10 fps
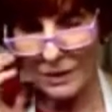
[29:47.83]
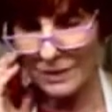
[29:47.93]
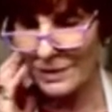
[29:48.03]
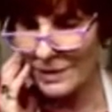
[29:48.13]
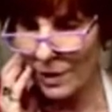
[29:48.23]

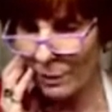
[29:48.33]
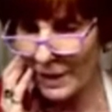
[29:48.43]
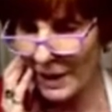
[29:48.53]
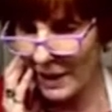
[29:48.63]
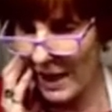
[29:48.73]
So we
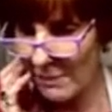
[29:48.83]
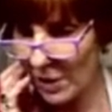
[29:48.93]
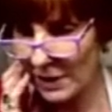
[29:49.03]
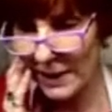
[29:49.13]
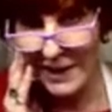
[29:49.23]
came
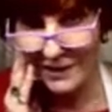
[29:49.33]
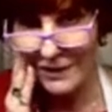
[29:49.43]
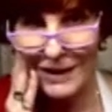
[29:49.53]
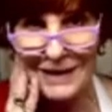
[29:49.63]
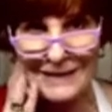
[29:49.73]
on late.
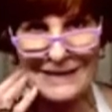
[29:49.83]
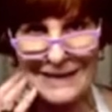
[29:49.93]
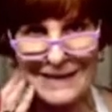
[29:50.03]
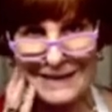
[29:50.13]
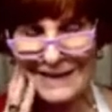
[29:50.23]

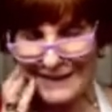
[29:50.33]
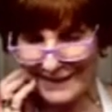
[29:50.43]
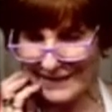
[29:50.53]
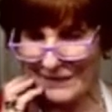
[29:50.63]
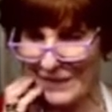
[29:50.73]

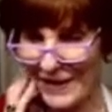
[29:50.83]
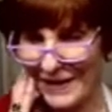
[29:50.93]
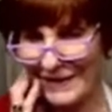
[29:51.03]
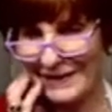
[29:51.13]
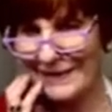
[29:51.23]
But,
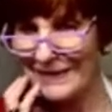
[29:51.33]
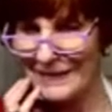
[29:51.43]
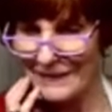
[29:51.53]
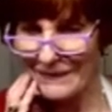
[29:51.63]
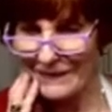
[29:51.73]

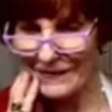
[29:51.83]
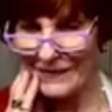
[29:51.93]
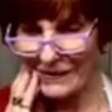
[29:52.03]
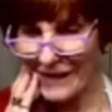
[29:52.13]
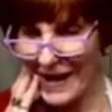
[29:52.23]

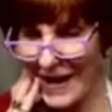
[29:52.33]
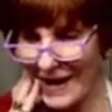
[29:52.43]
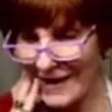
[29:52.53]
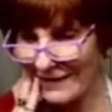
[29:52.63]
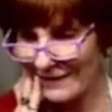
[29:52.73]
okay.
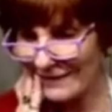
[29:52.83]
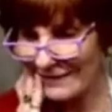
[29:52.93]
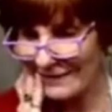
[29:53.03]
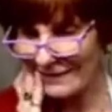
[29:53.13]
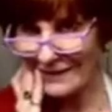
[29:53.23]

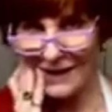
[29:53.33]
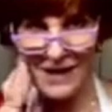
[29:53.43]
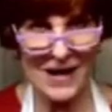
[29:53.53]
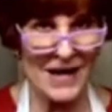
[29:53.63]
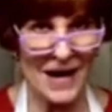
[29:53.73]
All
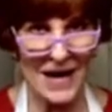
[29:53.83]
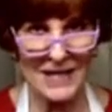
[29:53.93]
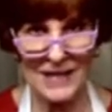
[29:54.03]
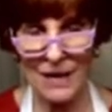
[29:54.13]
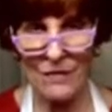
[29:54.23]
right, guys.
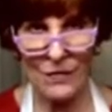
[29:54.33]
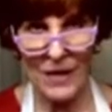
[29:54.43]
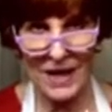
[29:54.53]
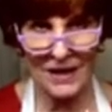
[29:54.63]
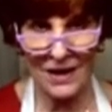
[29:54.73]
Have a
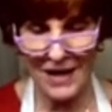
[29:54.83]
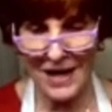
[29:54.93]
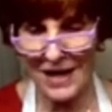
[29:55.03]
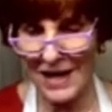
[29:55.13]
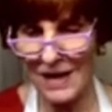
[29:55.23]
great night.
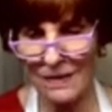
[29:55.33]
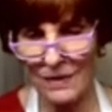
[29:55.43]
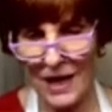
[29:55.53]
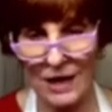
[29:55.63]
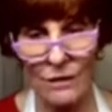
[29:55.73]
And
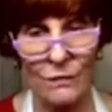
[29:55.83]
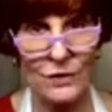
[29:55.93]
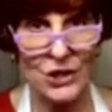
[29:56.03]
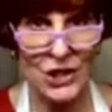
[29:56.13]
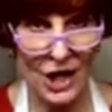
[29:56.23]
thank you for
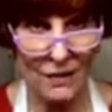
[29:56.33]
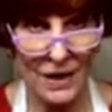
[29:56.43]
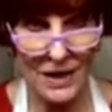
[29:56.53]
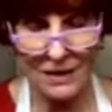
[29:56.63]
sharing.